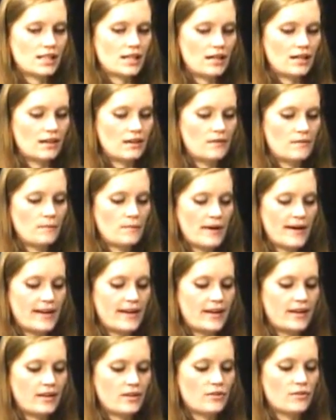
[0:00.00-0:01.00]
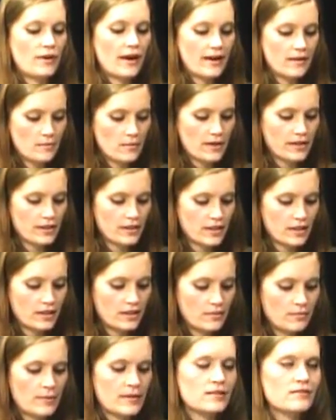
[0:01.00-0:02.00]
uh, my
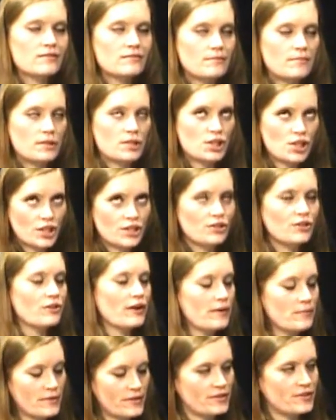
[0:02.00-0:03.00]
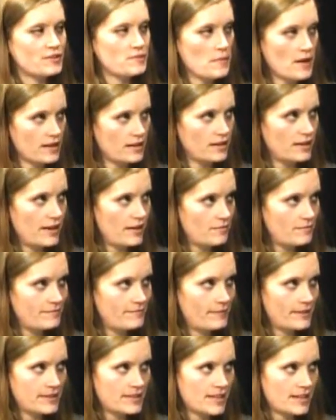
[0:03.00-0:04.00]
grandmother, my paternal grandmother's maiden name,
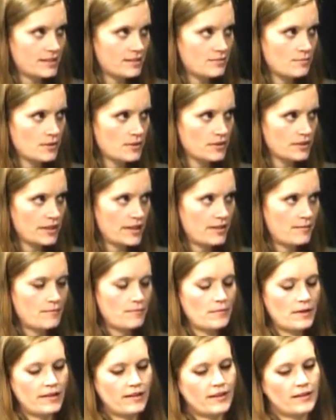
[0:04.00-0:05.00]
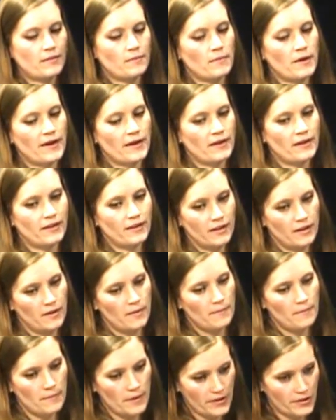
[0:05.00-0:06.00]
my dad's middle name, and then my
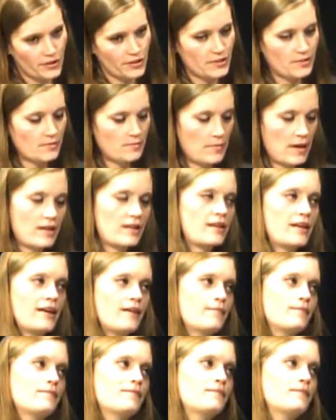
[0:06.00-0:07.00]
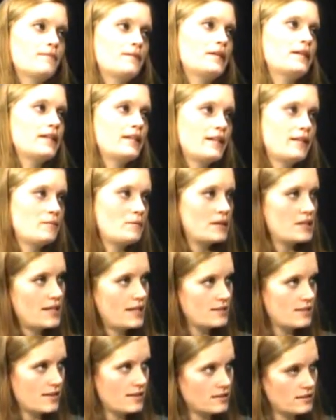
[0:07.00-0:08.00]
mother's maiden name and then my
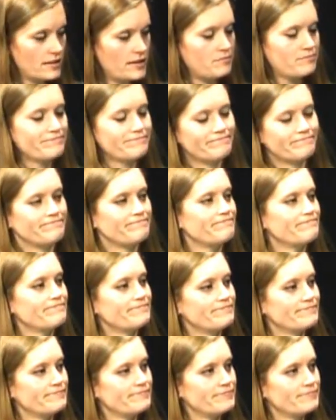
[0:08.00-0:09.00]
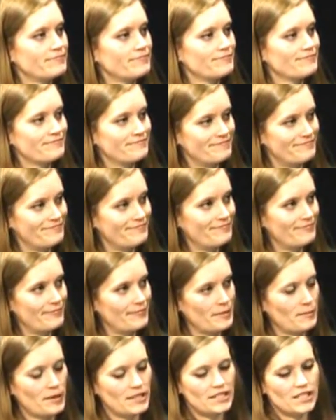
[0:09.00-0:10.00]
dad's last name. Okay. Mm -hmm. My